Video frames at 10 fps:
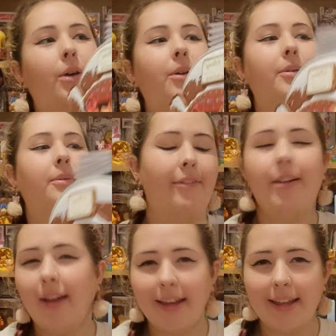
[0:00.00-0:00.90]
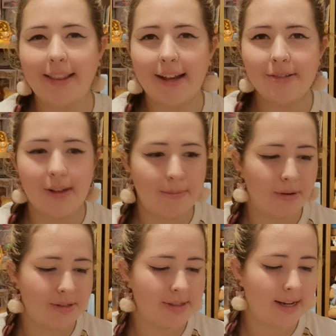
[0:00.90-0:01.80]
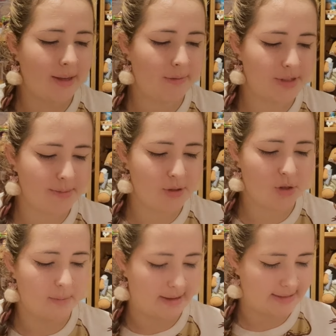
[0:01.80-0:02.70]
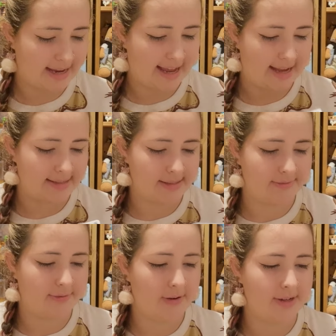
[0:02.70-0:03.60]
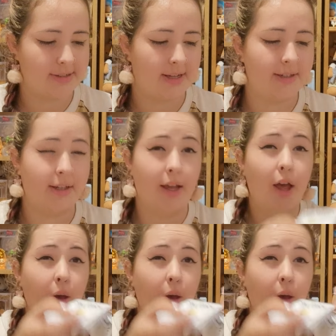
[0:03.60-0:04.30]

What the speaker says: I feel like in Loungefly unboxings lately, we've just been talking about tags. It's very exciting.